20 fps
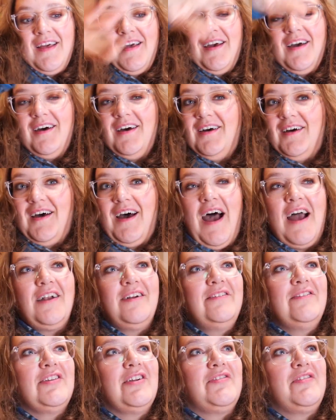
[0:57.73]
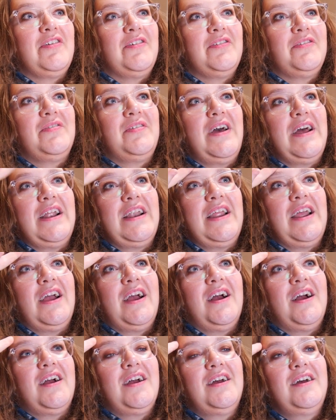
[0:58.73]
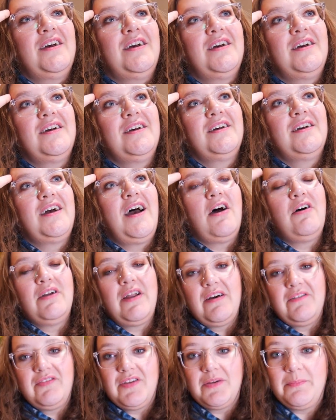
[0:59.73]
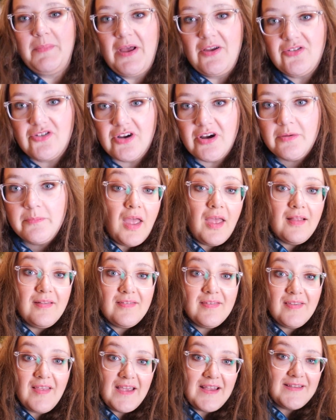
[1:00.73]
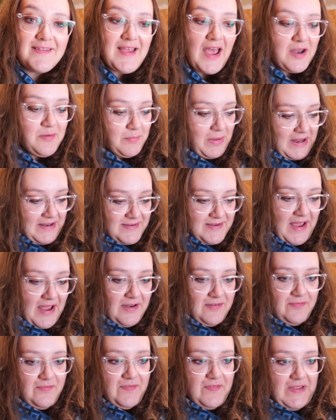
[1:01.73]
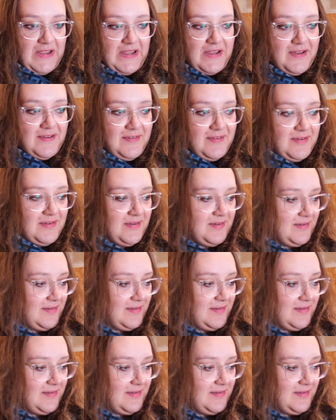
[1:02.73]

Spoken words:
I don't even know if it would fit in here. I would have to measure. It's like 10 by 10 feet.